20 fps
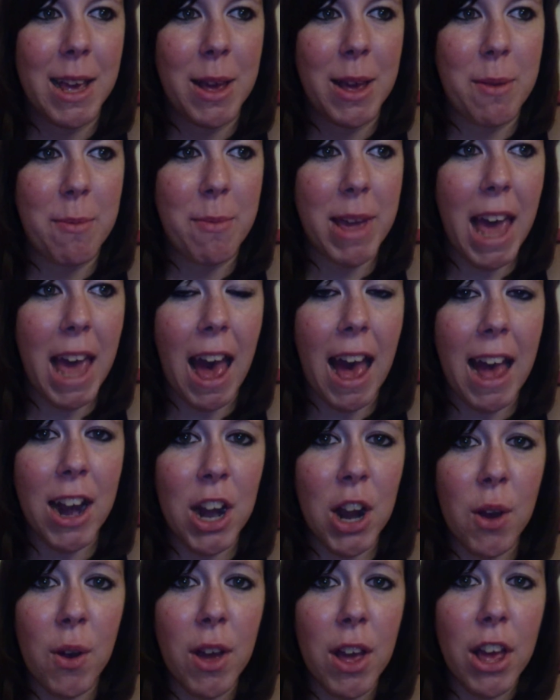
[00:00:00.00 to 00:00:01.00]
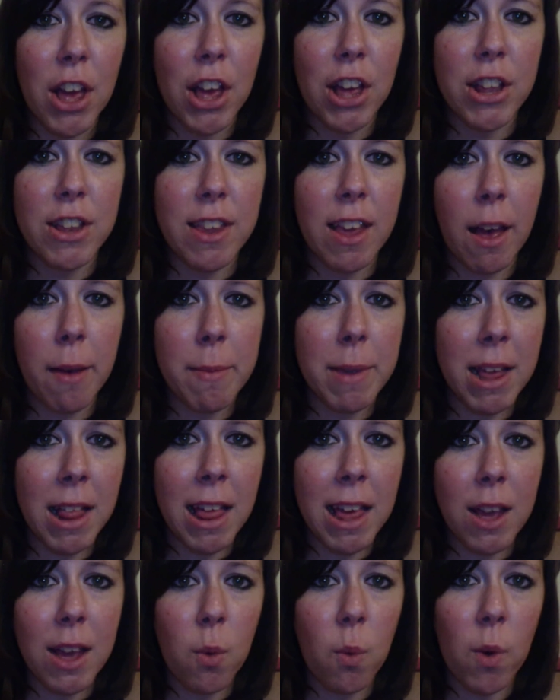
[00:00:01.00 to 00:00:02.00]
But yeah, I don't know tell me
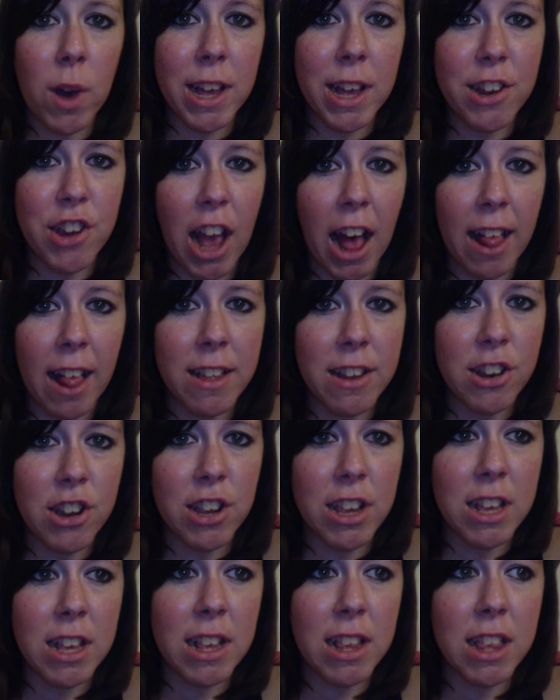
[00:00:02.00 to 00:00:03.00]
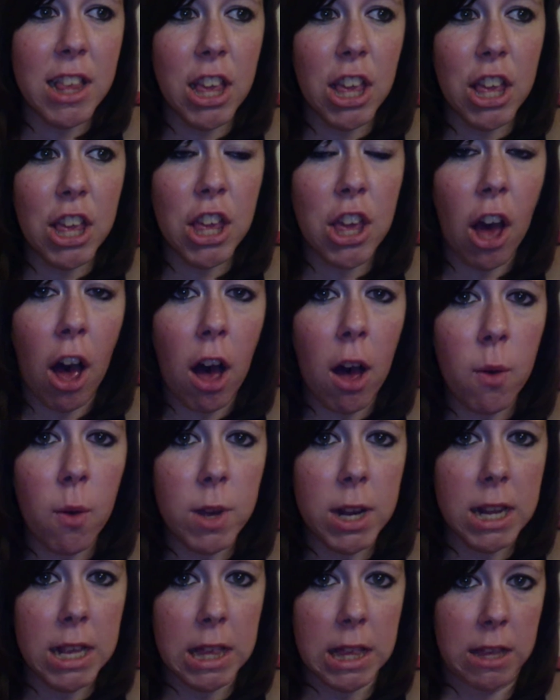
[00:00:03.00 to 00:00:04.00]
like what challenges y'all
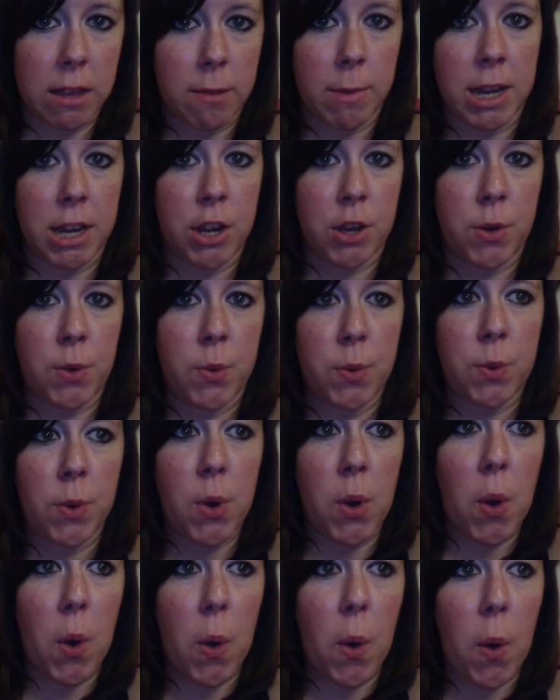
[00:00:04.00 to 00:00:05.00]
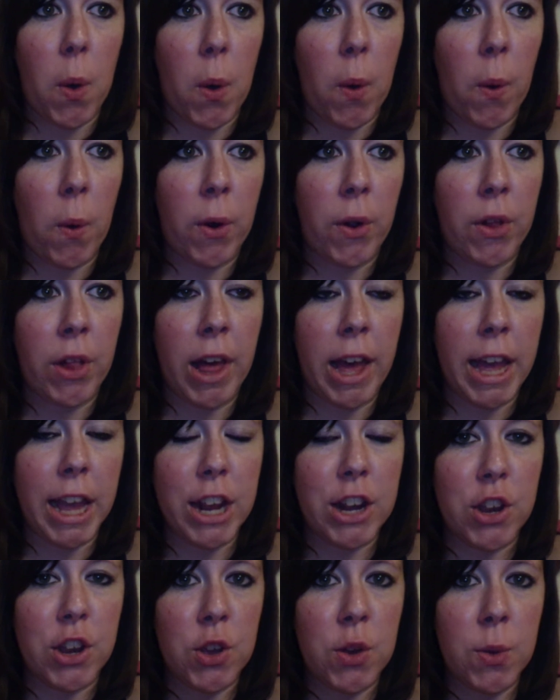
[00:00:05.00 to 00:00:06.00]
want to see me do or like
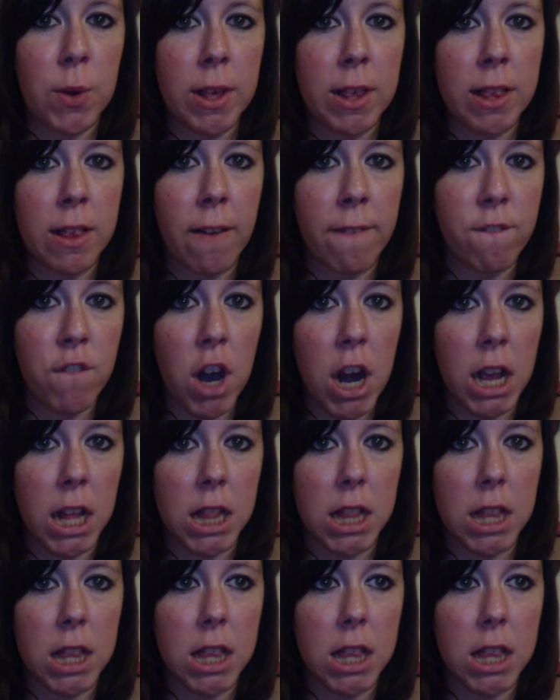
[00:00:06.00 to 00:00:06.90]
do with some friends